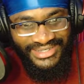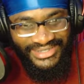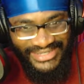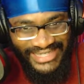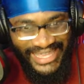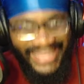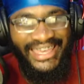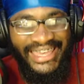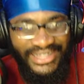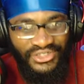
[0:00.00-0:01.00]
Yeah,
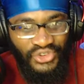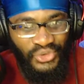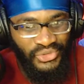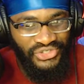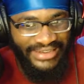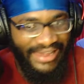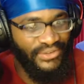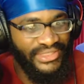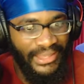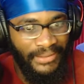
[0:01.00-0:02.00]
and the juice and everything.